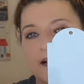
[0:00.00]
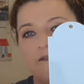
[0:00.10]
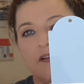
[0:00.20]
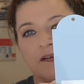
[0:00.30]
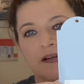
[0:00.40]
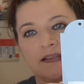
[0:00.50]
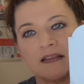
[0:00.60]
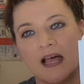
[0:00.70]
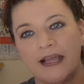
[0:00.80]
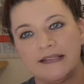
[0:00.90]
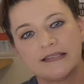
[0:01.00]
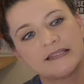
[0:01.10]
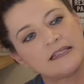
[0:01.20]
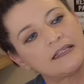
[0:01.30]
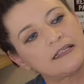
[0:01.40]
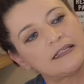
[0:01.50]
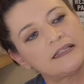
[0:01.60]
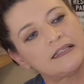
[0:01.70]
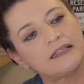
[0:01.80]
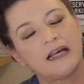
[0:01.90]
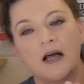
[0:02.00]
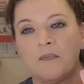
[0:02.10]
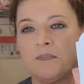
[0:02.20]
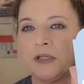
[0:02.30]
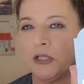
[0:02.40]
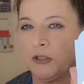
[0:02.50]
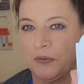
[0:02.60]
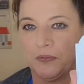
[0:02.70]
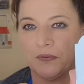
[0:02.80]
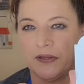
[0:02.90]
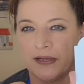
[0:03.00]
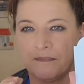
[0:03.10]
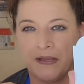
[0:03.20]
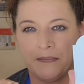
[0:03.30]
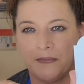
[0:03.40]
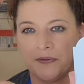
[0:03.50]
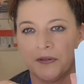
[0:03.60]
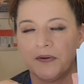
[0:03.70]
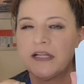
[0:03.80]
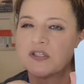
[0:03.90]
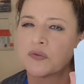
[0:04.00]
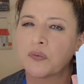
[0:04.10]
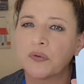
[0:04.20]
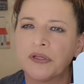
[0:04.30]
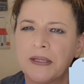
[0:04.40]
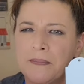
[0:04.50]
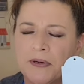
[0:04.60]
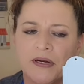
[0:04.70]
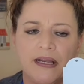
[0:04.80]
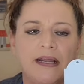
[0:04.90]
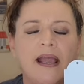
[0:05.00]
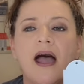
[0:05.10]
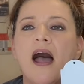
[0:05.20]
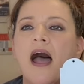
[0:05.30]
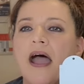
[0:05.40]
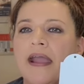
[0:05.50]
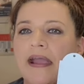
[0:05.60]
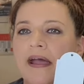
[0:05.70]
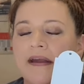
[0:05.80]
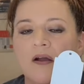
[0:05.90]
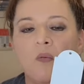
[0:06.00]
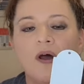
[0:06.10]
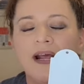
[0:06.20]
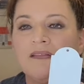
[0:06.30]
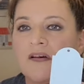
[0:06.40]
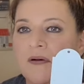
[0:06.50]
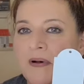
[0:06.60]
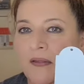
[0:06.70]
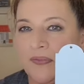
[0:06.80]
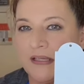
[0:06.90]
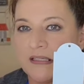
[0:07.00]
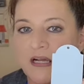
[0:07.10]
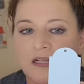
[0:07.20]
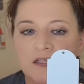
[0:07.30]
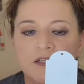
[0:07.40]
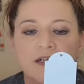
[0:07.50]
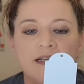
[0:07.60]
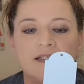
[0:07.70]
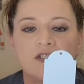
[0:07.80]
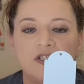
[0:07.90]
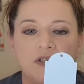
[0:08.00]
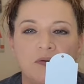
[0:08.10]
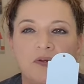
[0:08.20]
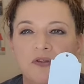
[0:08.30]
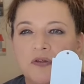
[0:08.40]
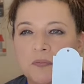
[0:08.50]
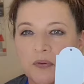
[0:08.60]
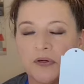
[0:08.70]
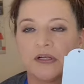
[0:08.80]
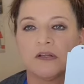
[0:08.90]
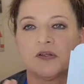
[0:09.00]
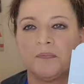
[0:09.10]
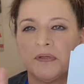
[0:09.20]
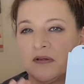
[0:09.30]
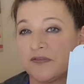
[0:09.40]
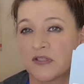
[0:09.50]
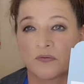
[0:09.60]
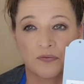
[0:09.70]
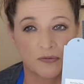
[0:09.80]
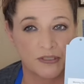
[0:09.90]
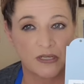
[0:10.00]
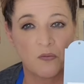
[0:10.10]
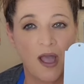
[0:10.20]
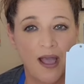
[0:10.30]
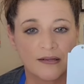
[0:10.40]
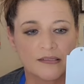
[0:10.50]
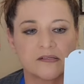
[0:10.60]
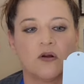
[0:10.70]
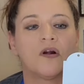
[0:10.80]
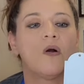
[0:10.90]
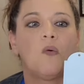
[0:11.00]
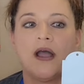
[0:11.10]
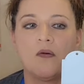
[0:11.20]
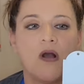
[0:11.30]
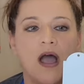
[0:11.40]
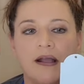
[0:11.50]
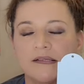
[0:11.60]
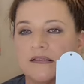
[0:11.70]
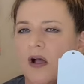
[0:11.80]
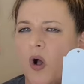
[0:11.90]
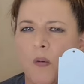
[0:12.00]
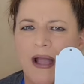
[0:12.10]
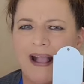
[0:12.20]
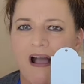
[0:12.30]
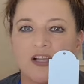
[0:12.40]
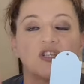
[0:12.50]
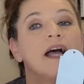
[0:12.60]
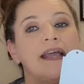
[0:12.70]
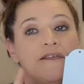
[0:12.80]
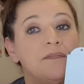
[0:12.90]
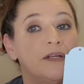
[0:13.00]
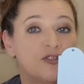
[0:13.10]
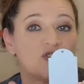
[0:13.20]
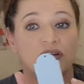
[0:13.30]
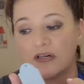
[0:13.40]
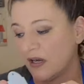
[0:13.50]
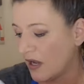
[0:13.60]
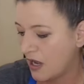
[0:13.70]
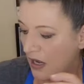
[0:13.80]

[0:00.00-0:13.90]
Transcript: like a very light uh, blue, like a baby blue. It's really pretty. And what I love about this color is too, when you put a little bit of cerusing wax or a white wax, oh my gosh, I have a picture